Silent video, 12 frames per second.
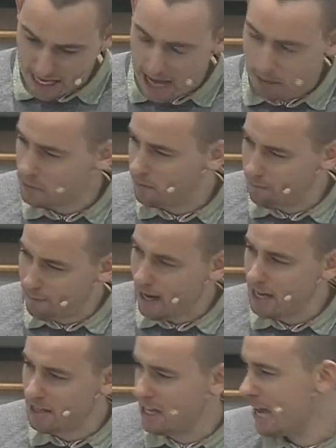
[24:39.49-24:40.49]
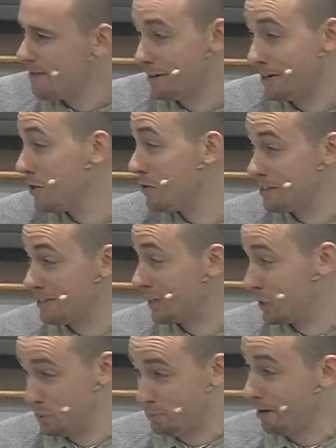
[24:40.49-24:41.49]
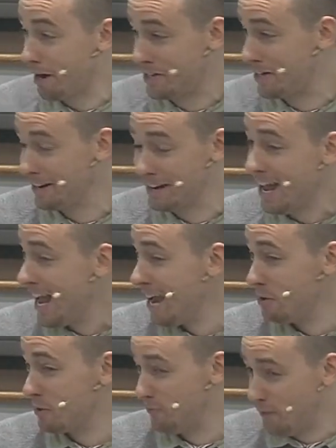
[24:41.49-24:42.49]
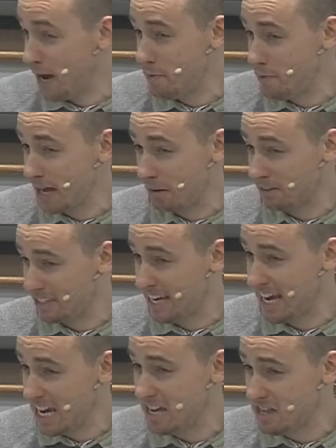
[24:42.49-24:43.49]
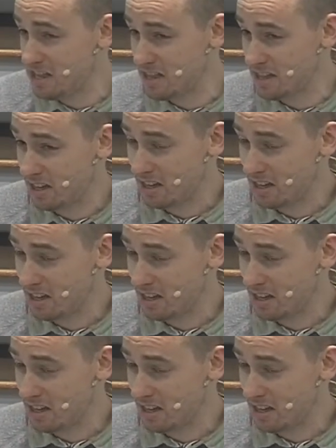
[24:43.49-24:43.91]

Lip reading: It was faith, if I can use this expression, it was faith without teeth.